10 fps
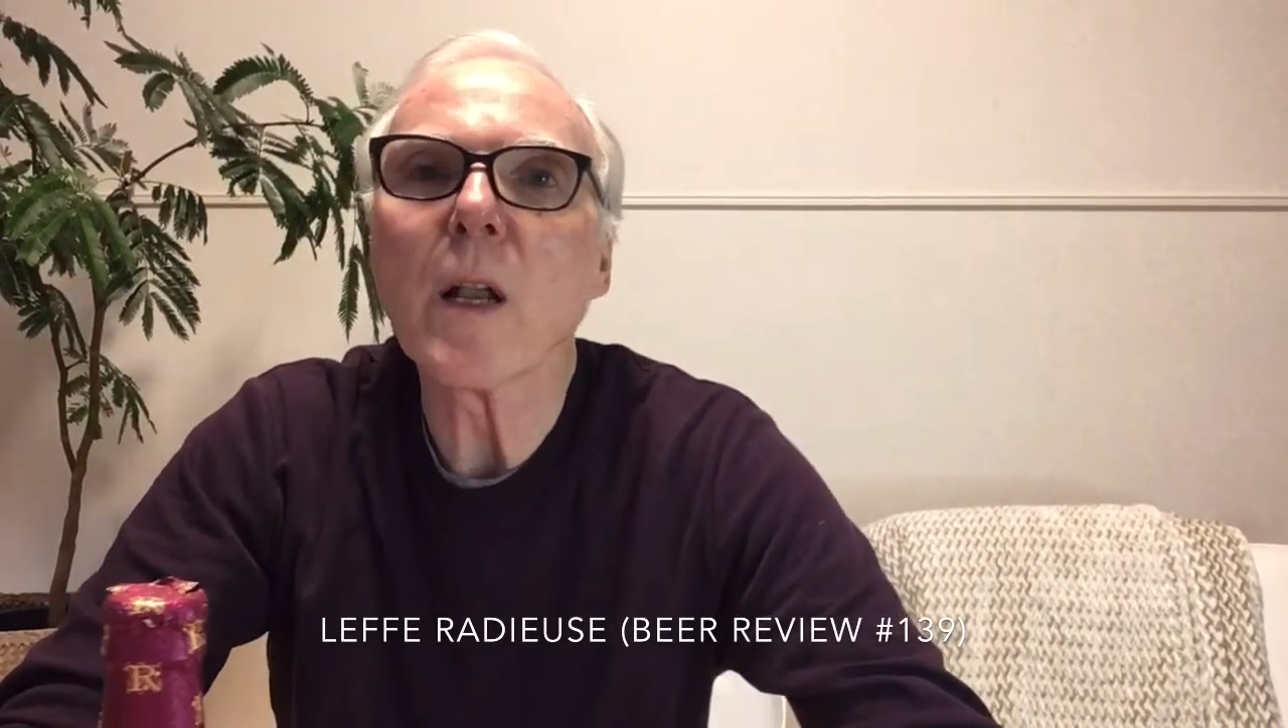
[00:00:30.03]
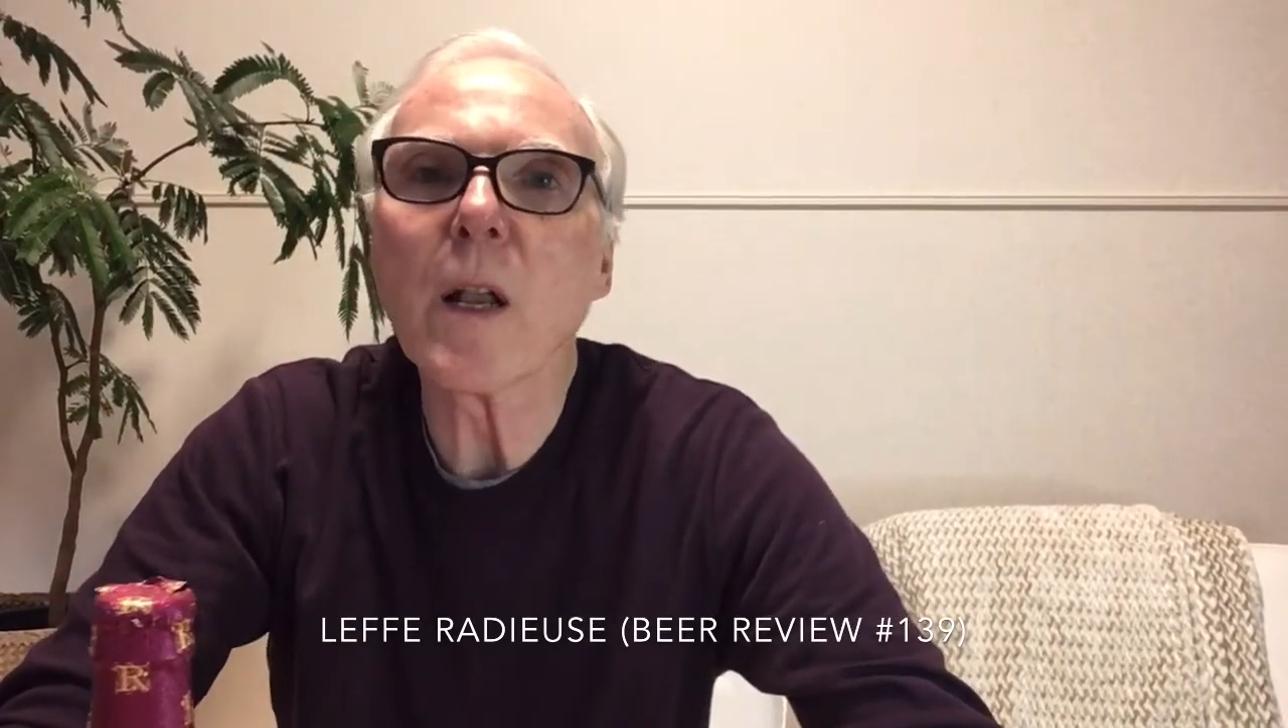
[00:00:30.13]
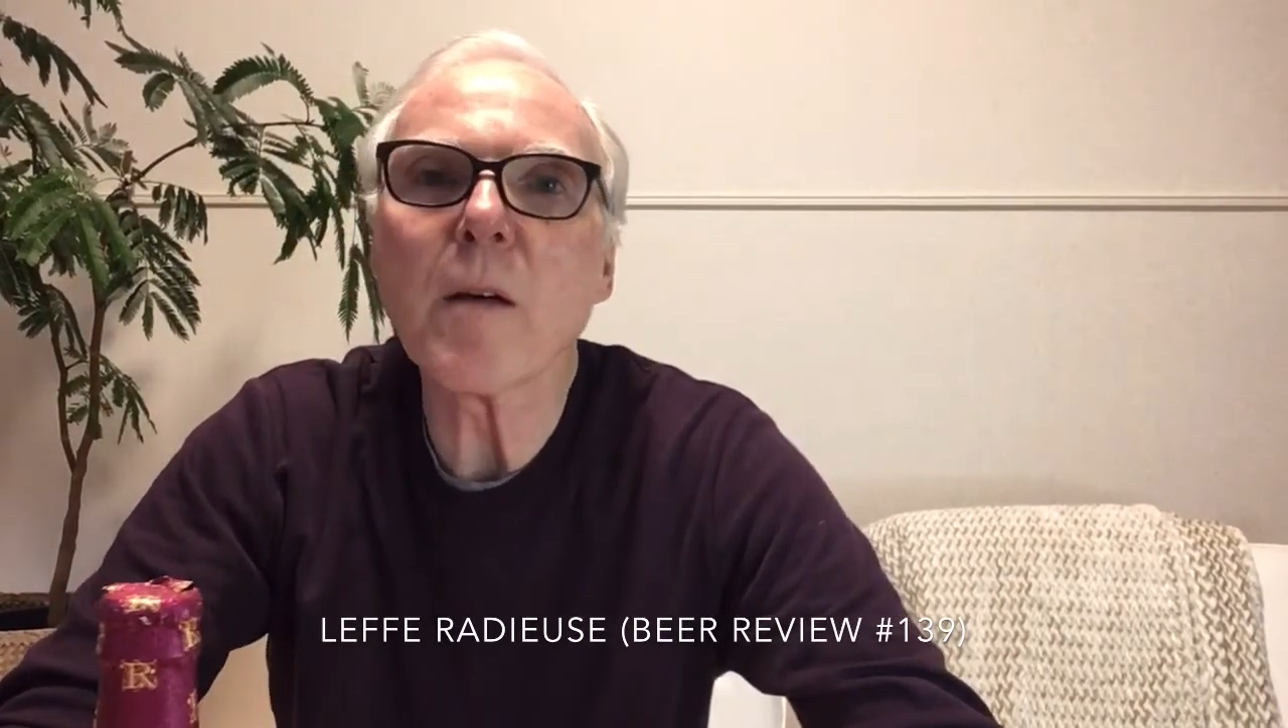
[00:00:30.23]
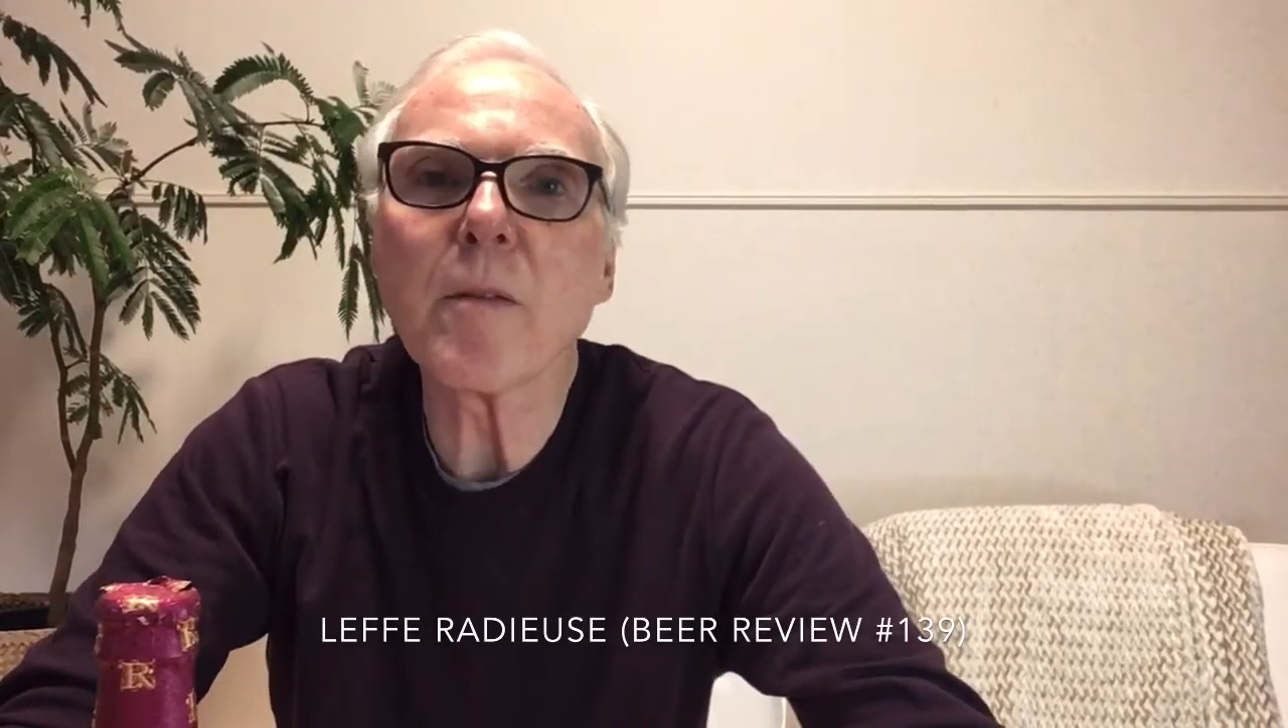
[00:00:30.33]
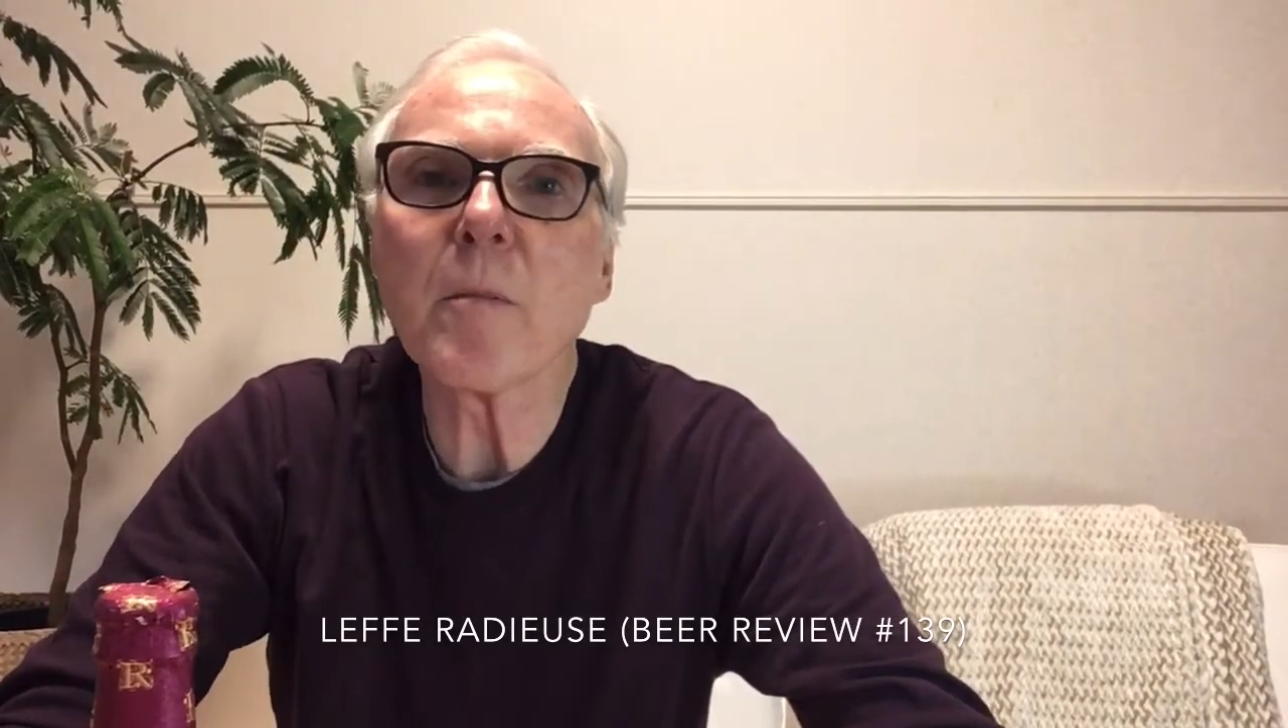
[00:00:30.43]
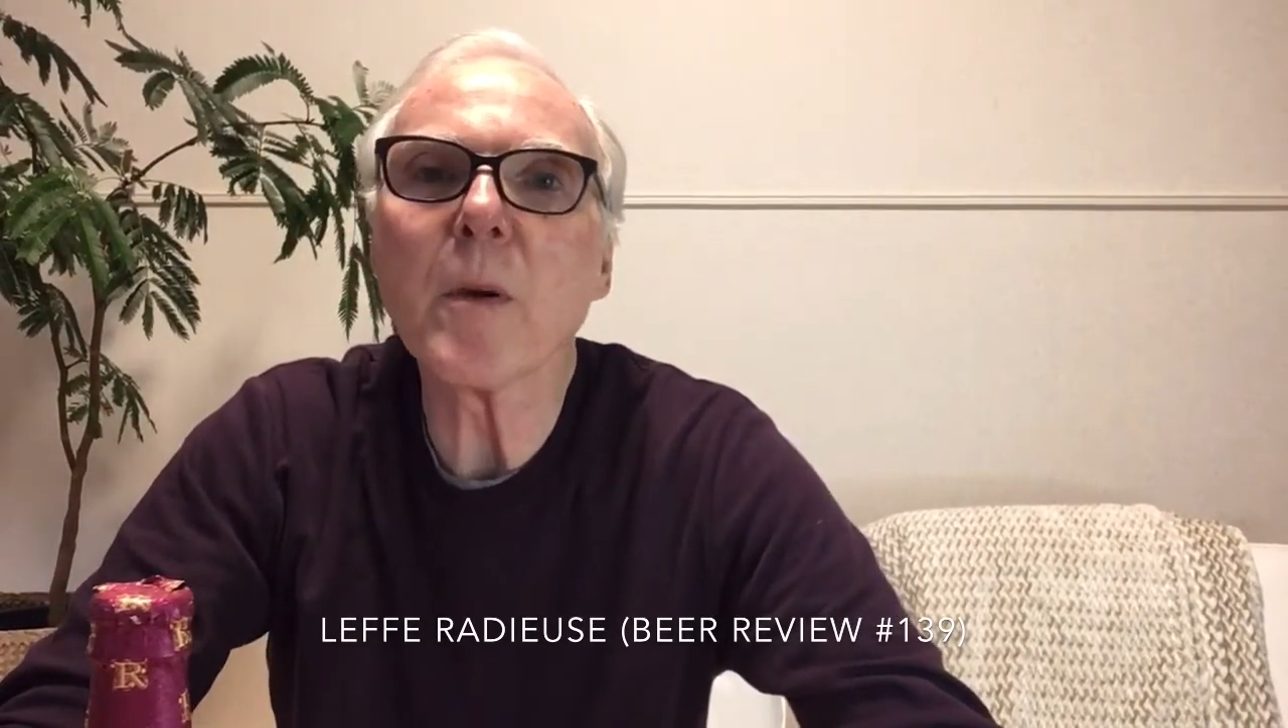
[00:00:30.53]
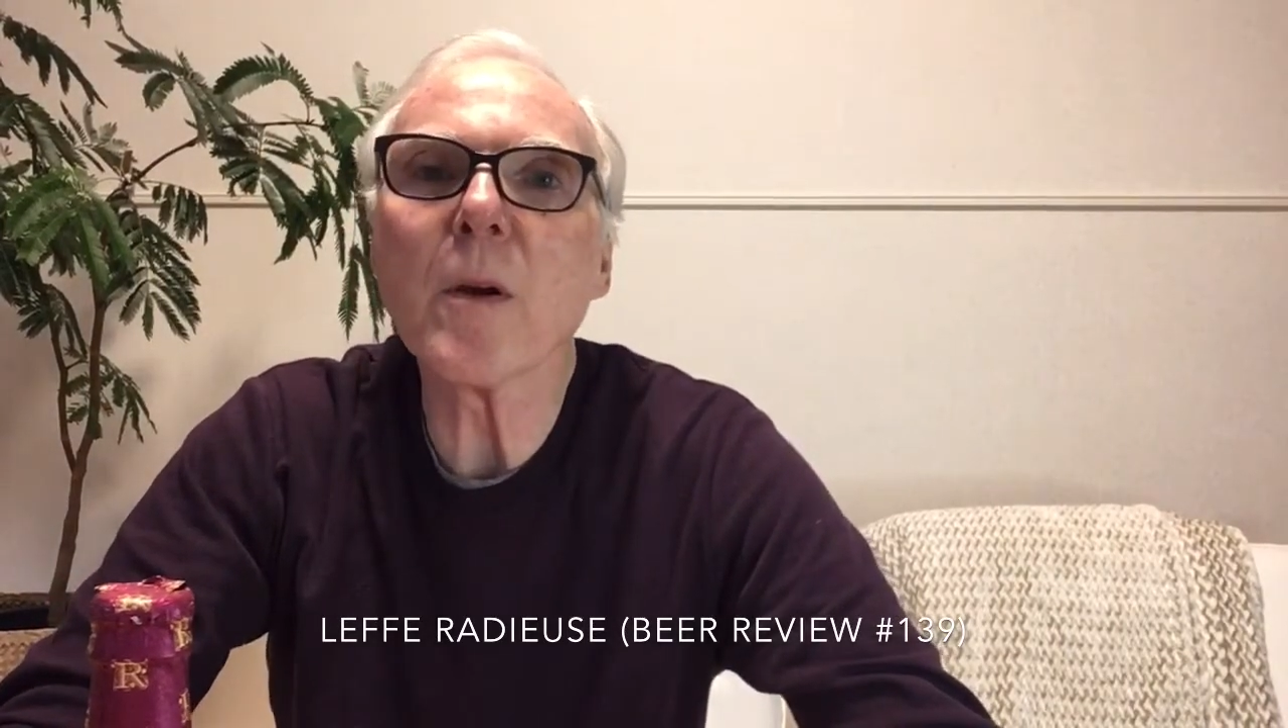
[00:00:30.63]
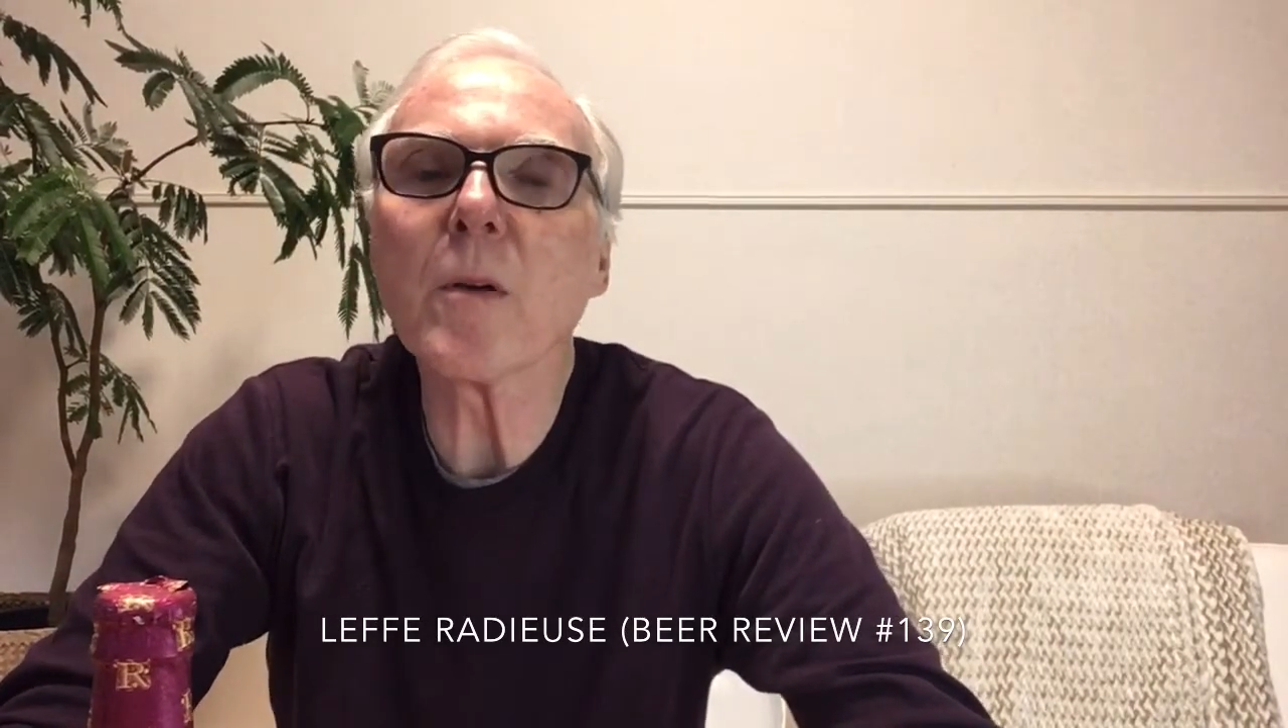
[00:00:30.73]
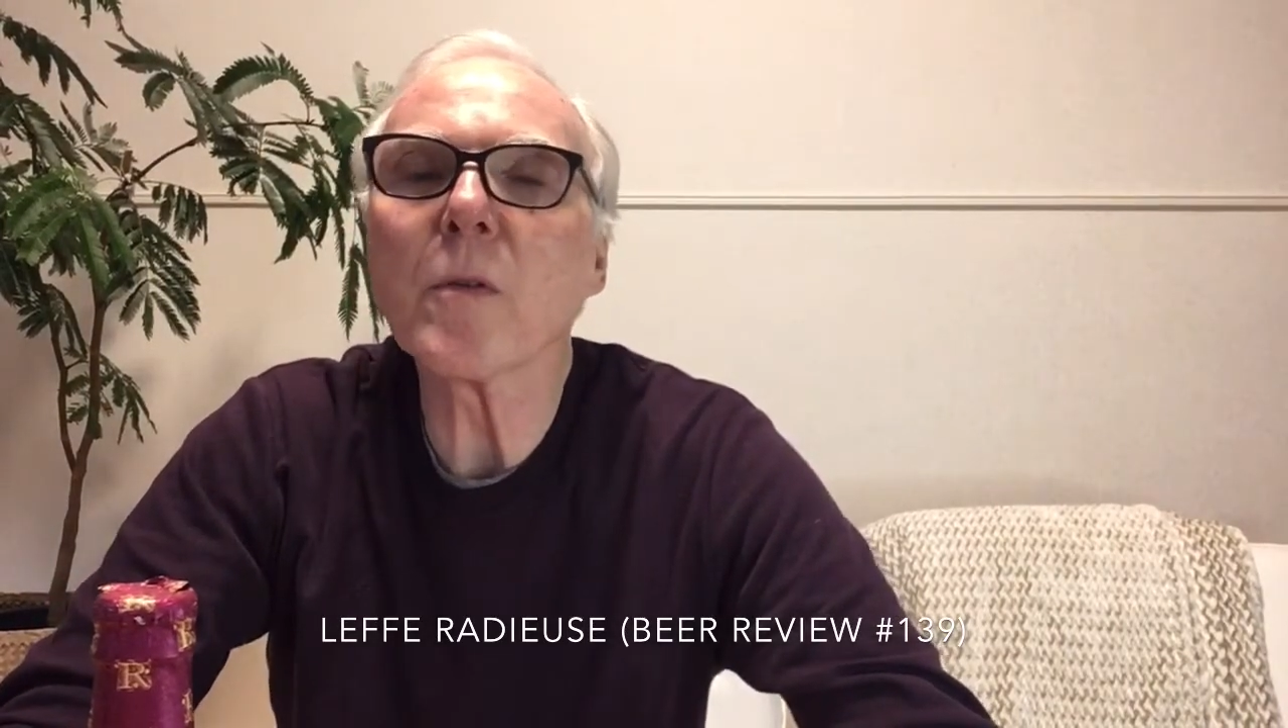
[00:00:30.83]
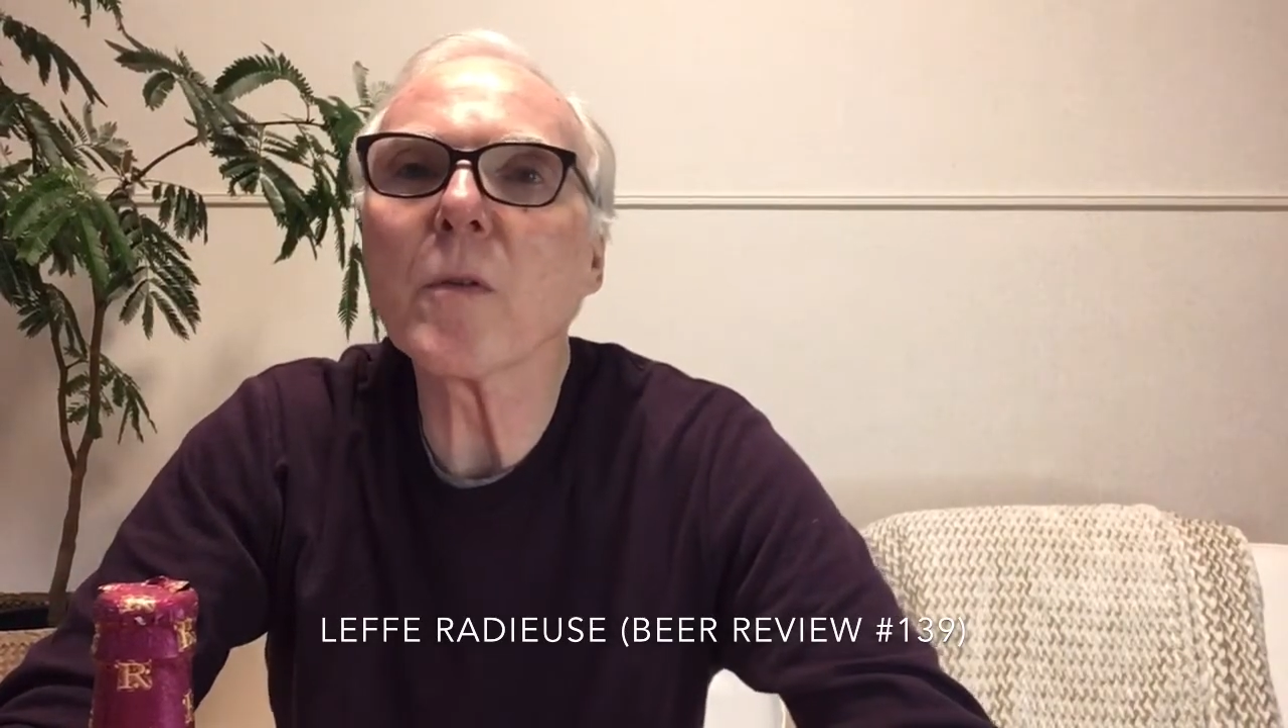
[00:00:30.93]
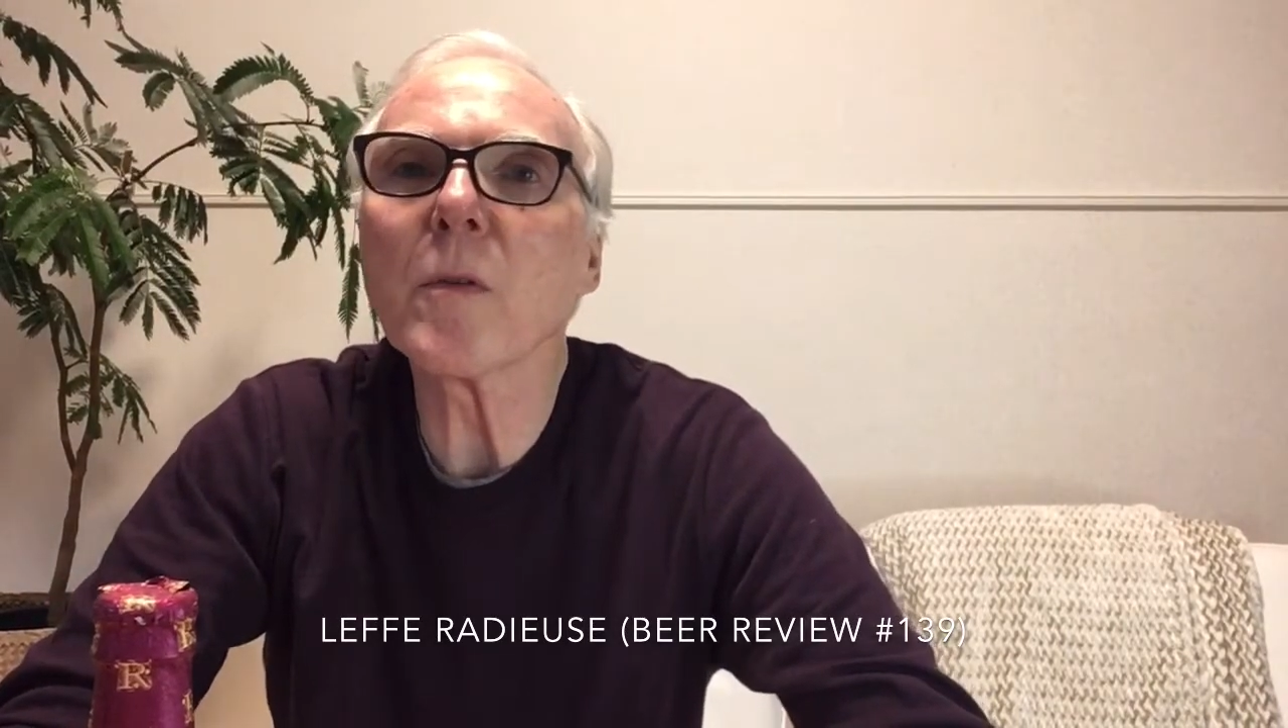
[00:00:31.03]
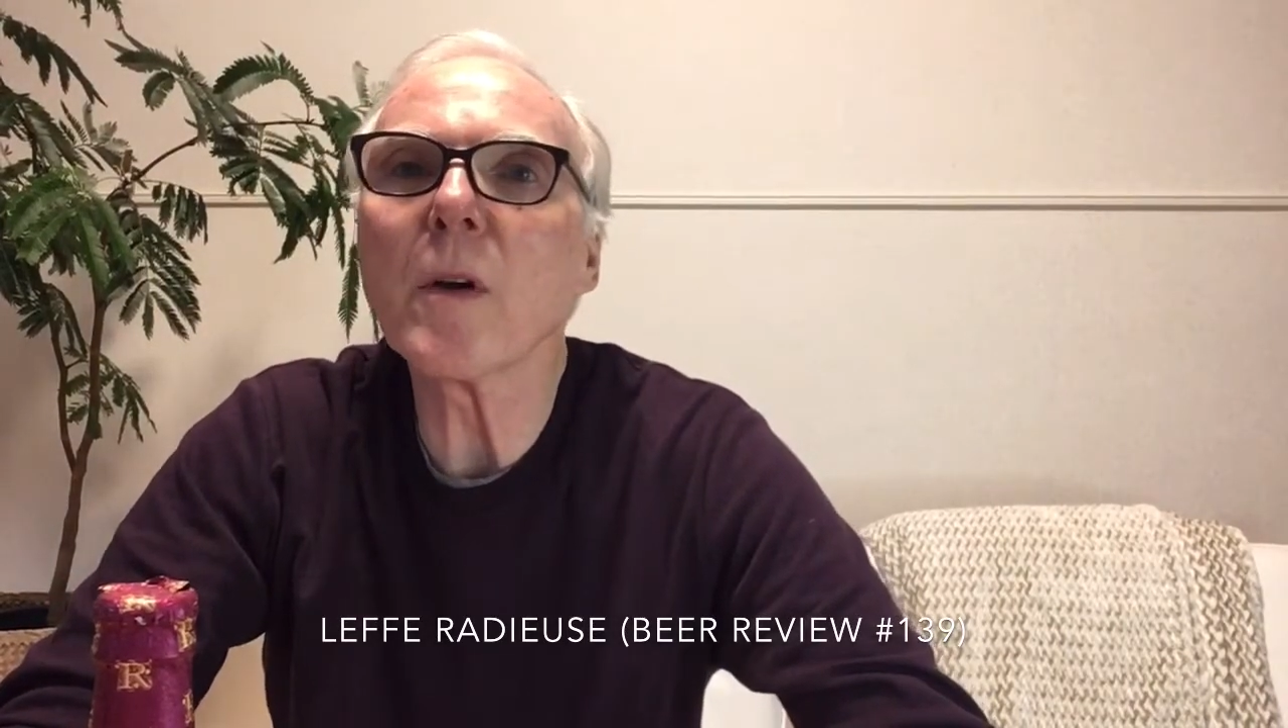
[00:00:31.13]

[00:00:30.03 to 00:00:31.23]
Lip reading: Leffe beers